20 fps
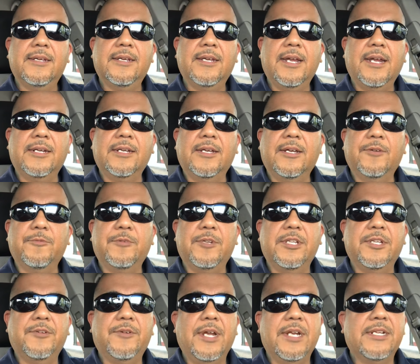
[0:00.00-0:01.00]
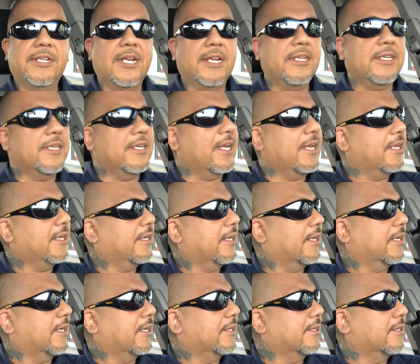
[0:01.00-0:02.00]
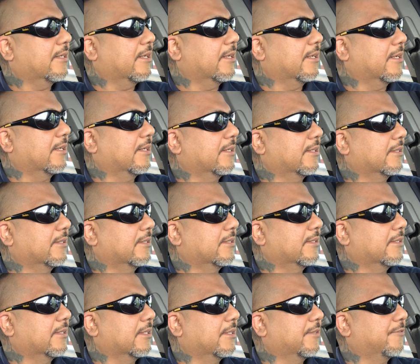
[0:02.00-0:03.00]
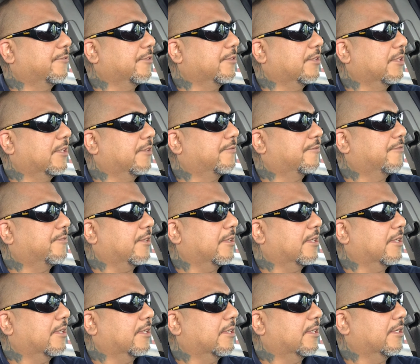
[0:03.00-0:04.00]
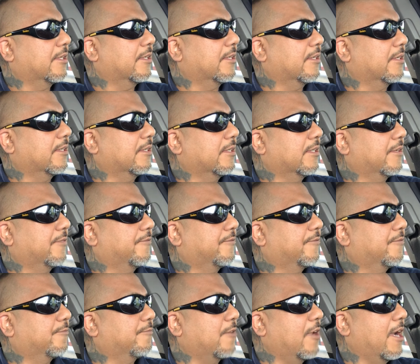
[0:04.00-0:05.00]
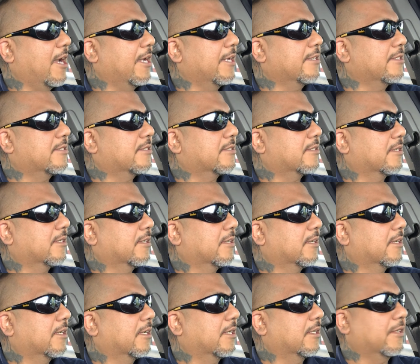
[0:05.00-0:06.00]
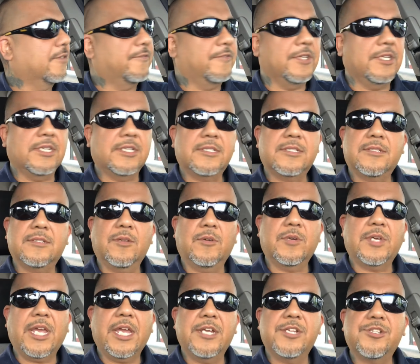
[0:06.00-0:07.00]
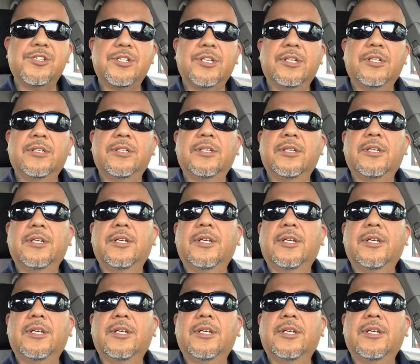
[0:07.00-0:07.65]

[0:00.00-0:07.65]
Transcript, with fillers: Had a really great day today and uh, did a few Lyft, uh, Lyft rides in the Phoenix location.